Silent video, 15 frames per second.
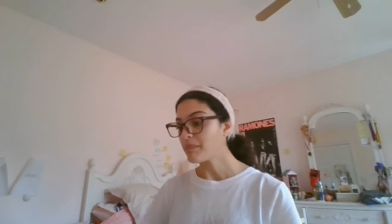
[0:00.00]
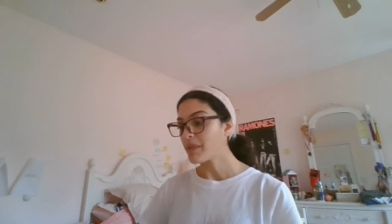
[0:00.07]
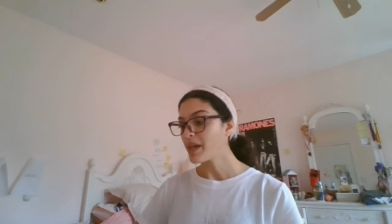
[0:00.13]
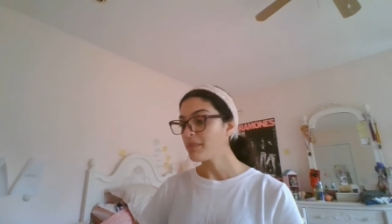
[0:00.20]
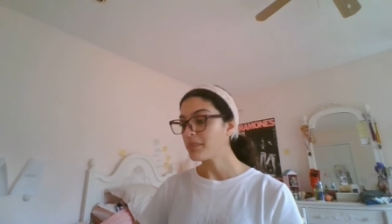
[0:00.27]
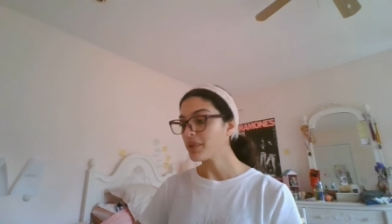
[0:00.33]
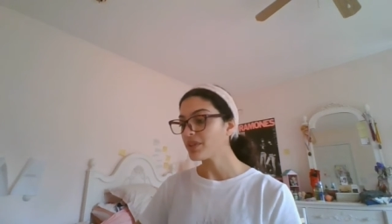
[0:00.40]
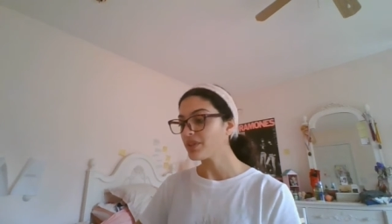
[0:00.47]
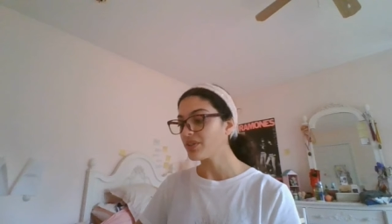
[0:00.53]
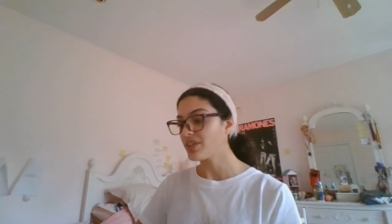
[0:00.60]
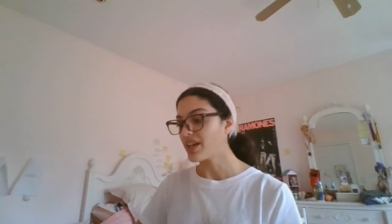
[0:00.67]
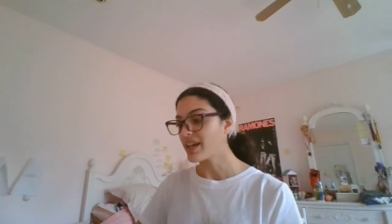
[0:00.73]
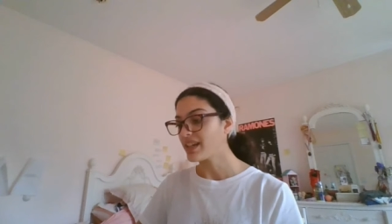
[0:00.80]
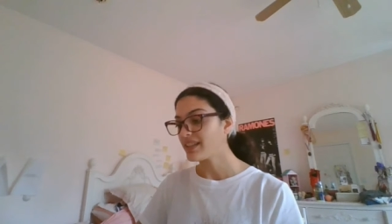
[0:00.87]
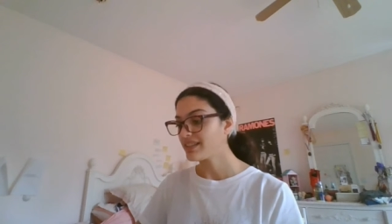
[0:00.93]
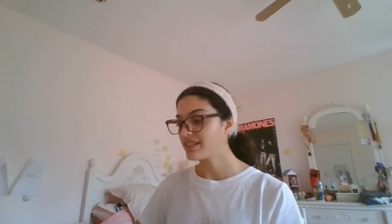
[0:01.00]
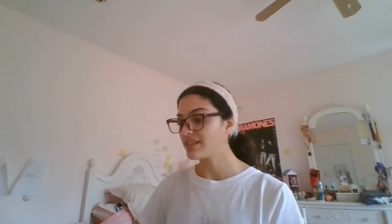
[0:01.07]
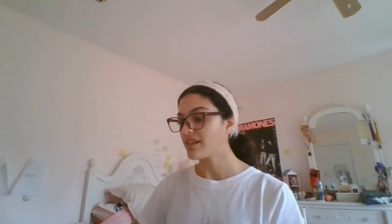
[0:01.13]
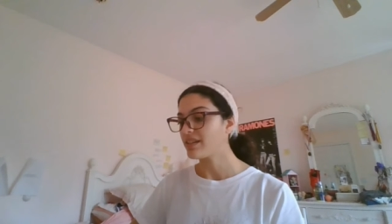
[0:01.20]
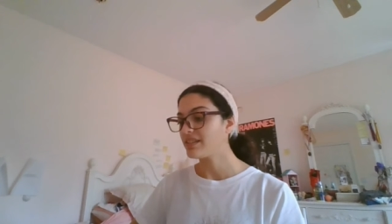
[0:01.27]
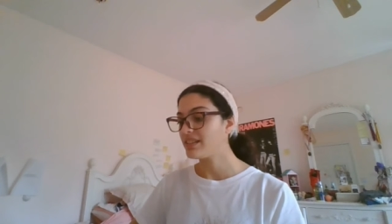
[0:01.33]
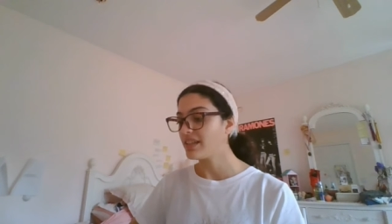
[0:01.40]
my brother and I
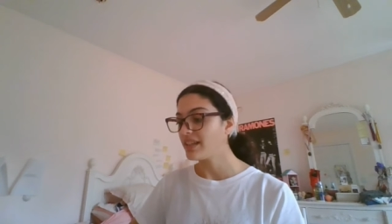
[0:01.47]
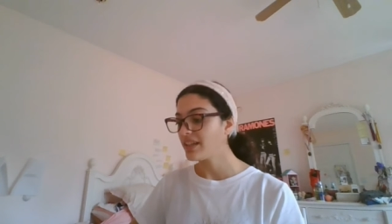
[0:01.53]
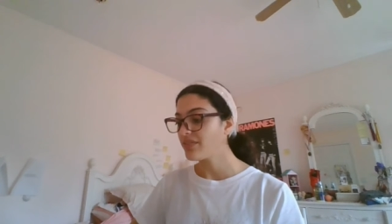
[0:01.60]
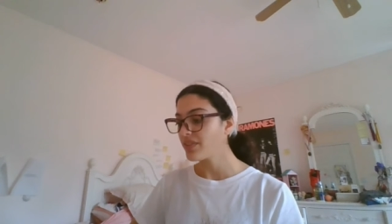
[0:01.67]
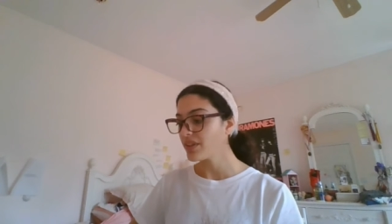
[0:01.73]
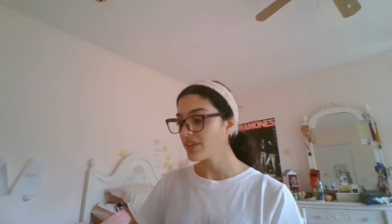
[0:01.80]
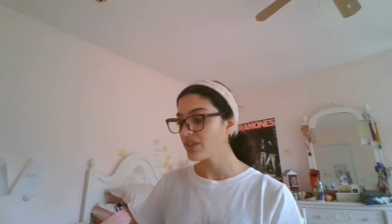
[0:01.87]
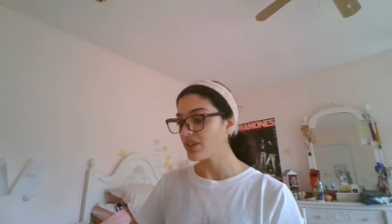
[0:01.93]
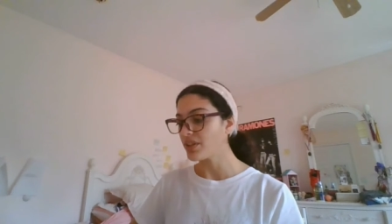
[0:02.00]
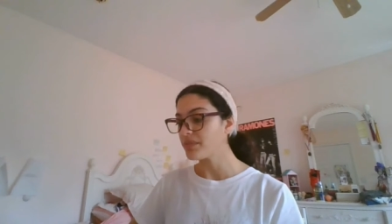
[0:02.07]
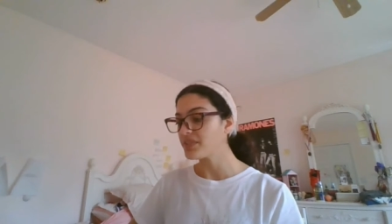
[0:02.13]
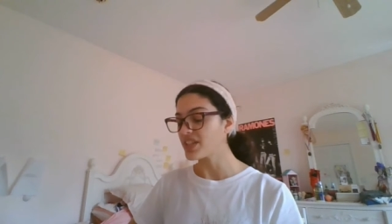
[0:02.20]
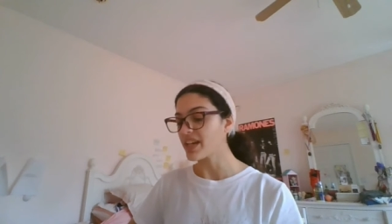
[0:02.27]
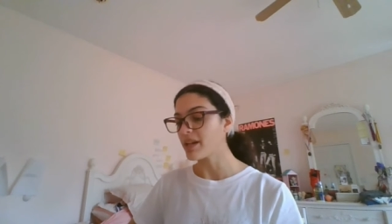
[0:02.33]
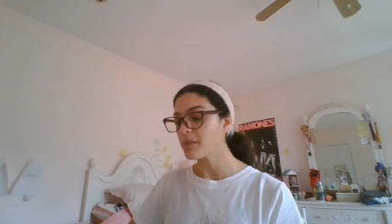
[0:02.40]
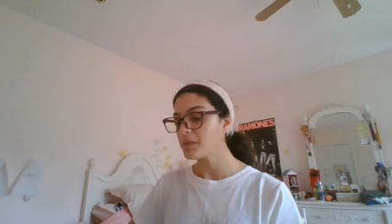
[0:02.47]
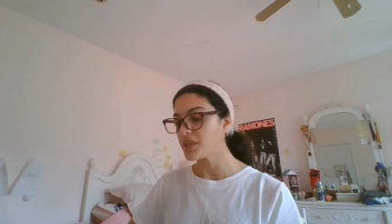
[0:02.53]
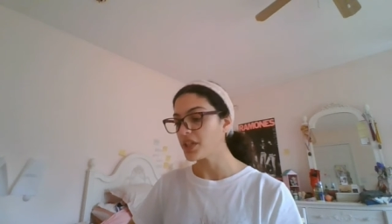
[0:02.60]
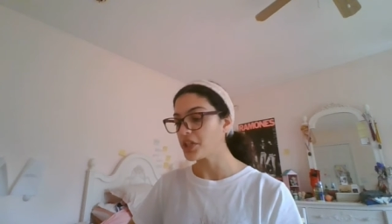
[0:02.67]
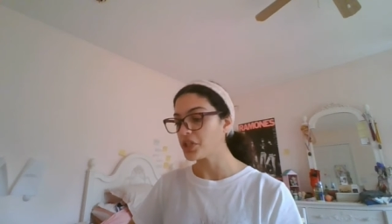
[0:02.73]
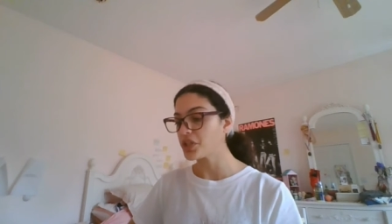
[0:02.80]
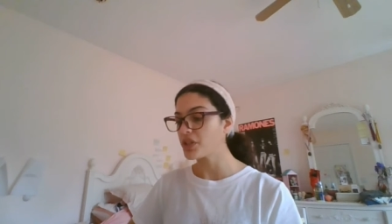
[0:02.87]
saw Denis Villeneuve's
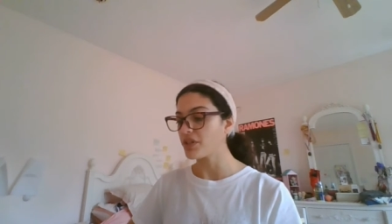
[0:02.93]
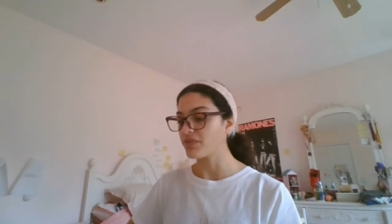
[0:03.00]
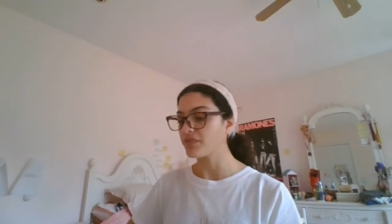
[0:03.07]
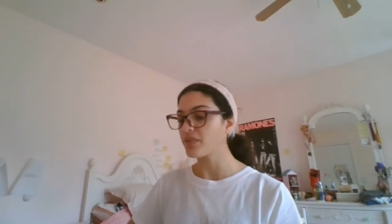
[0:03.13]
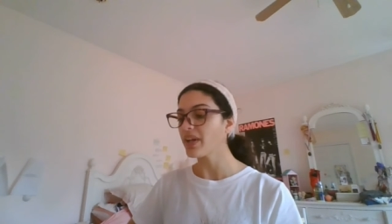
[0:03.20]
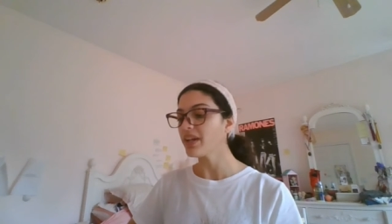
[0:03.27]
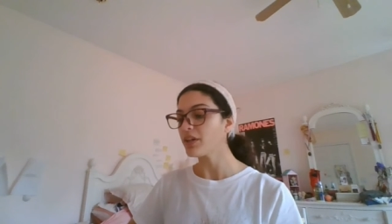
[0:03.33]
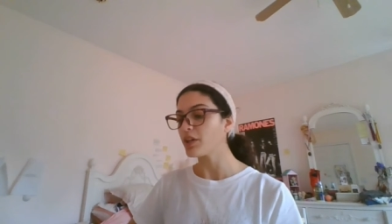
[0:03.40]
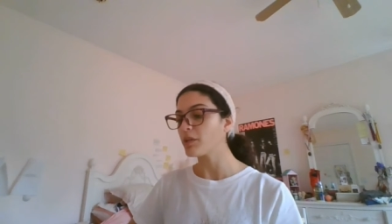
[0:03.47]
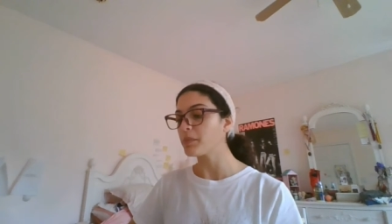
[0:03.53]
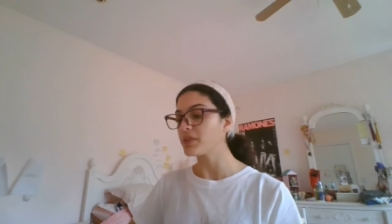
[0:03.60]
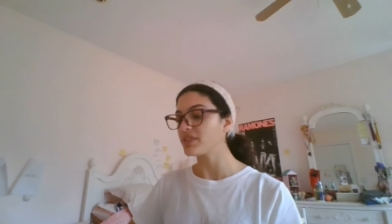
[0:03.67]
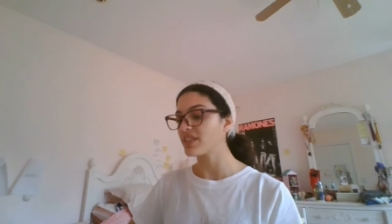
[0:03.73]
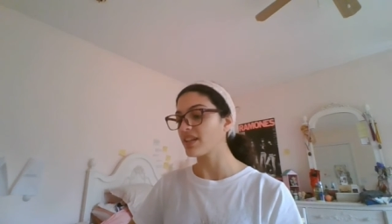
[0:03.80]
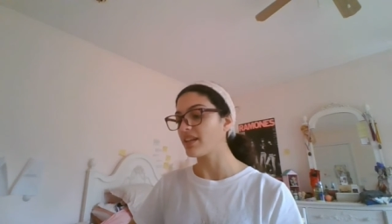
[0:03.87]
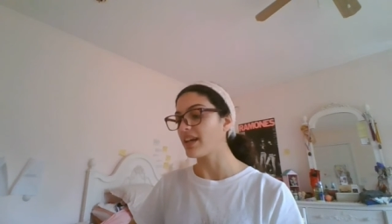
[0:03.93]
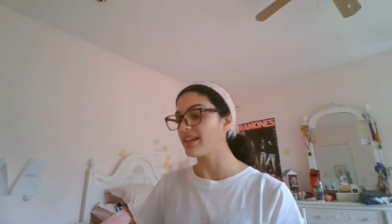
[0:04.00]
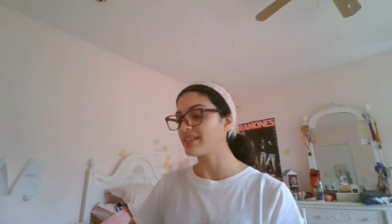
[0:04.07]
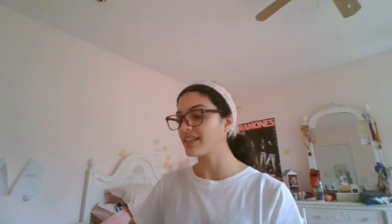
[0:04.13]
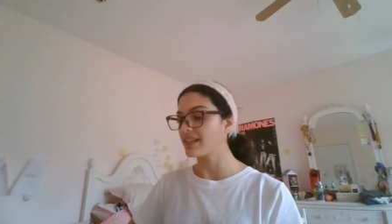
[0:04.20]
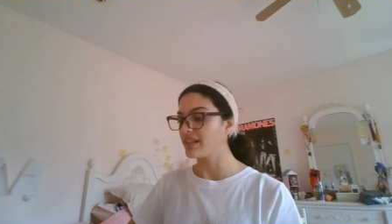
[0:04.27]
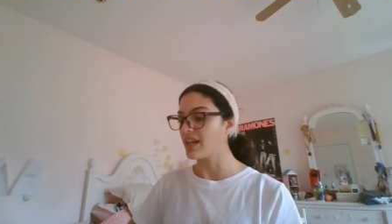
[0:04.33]
adaptation of Frank Herbert's
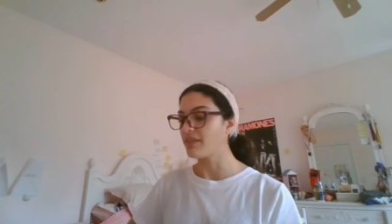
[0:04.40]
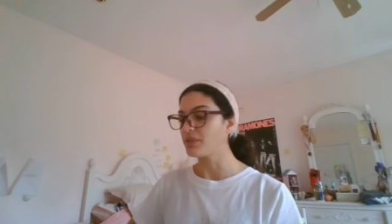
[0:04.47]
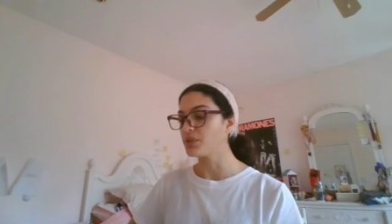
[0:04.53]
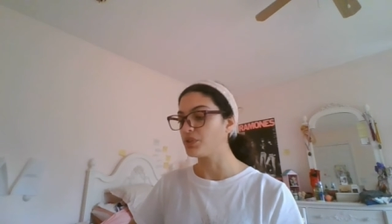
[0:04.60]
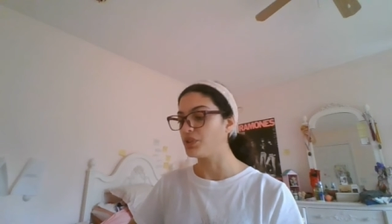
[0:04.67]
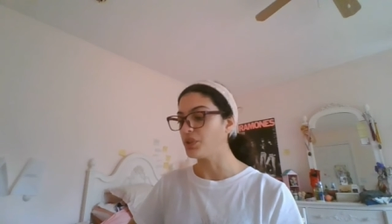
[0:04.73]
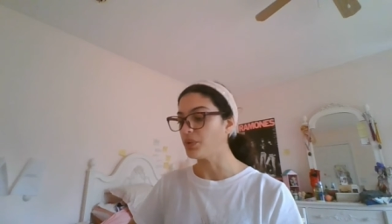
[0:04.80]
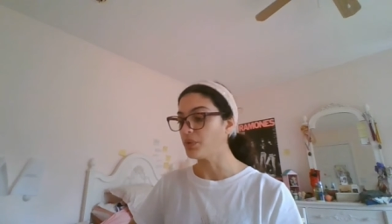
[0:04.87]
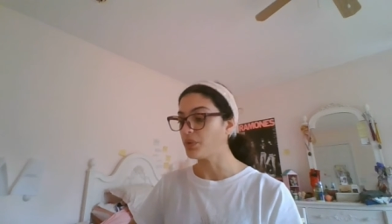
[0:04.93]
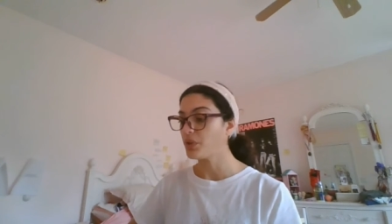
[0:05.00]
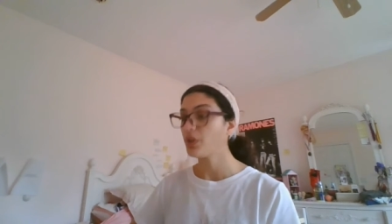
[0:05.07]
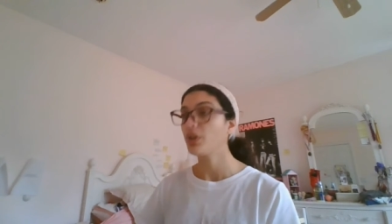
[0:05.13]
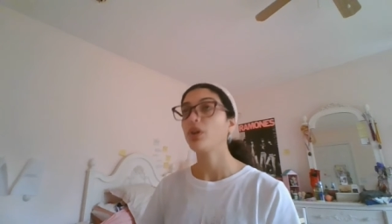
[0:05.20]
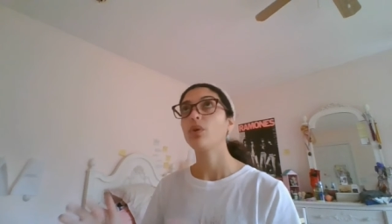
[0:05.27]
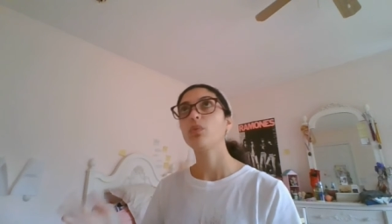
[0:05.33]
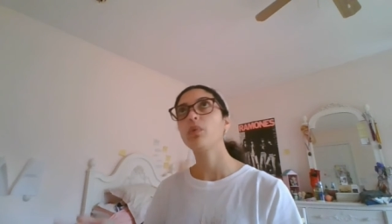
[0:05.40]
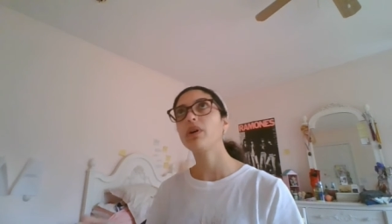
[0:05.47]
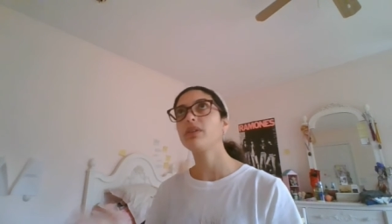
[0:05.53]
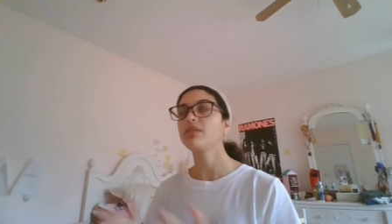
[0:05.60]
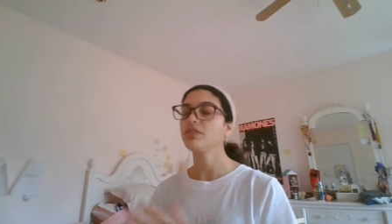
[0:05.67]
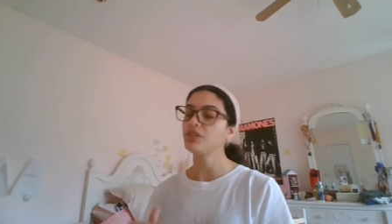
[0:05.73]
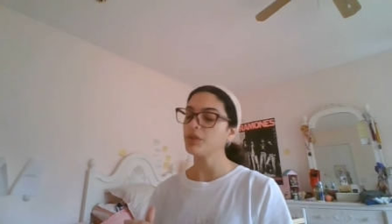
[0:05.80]
classic novel Dune.
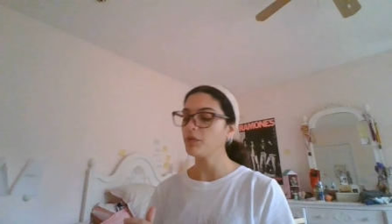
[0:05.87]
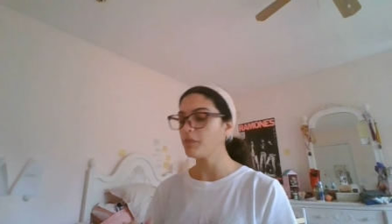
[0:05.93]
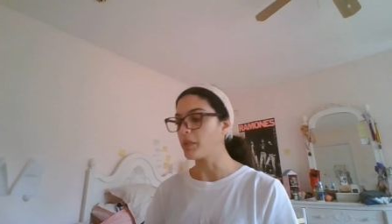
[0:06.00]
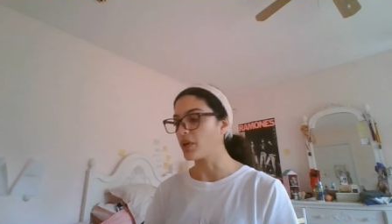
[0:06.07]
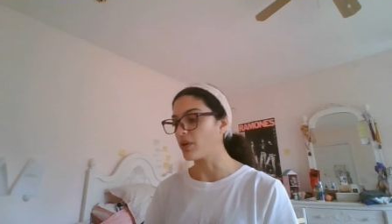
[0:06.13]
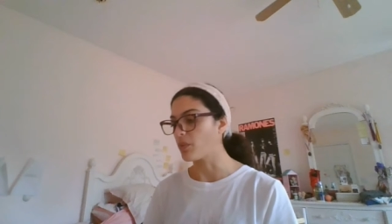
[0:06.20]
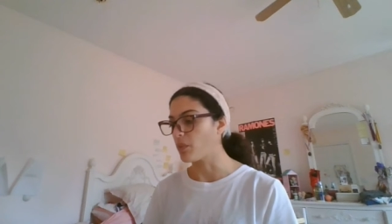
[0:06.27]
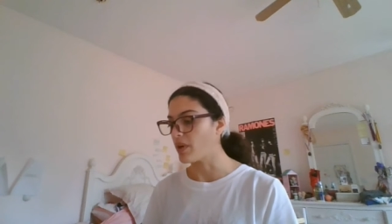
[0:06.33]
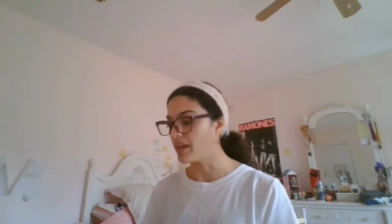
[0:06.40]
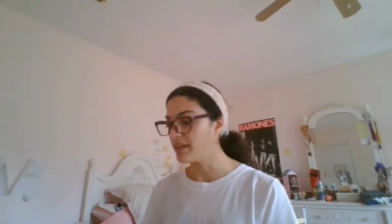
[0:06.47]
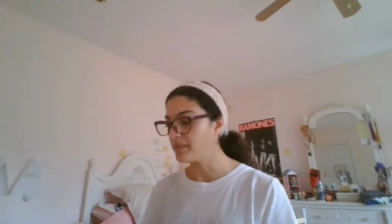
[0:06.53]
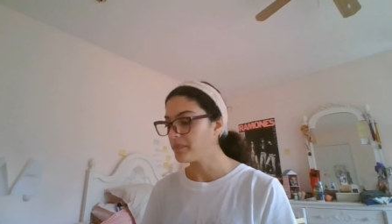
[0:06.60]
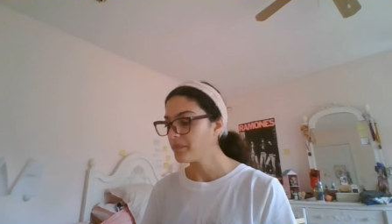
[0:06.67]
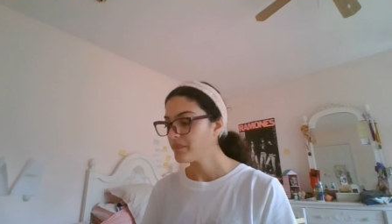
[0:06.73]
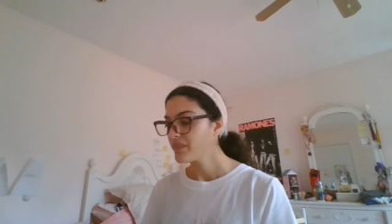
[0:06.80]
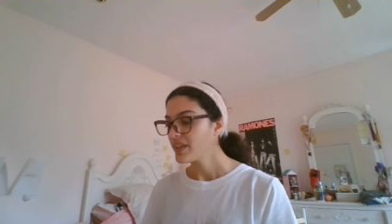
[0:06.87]
Well, Dune Part 1.